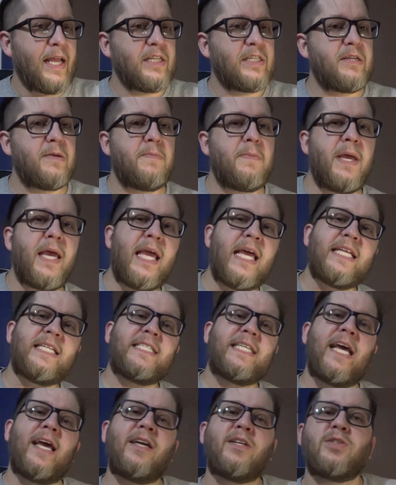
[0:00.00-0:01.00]
to me, it
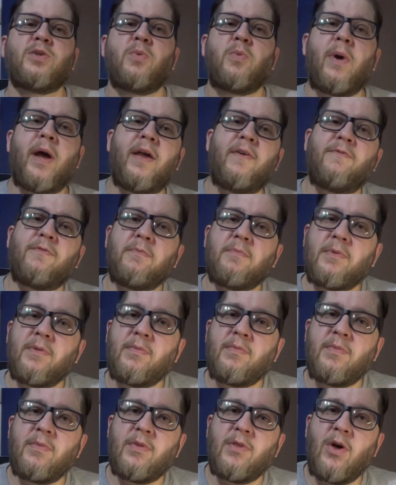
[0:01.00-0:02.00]
takes away
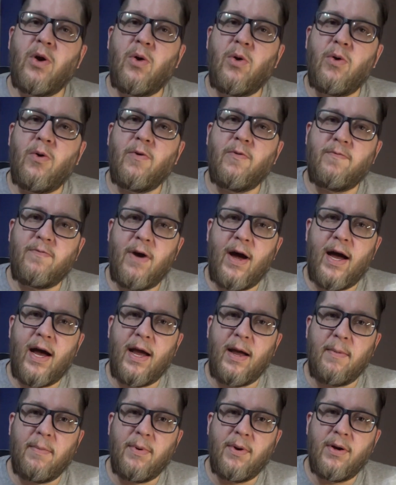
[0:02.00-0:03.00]
from the whole
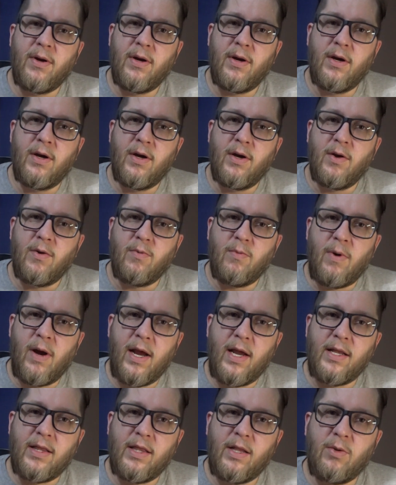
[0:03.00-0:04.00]
vibe, right?